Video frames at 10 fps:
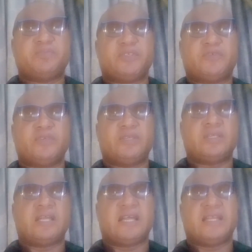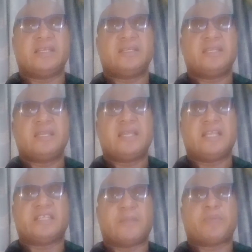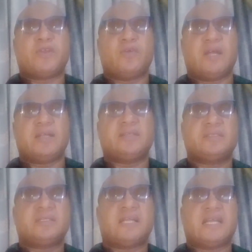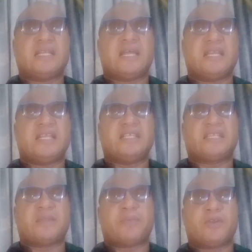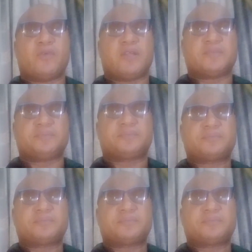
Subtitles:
between an entrepreneur and an intrapreneur.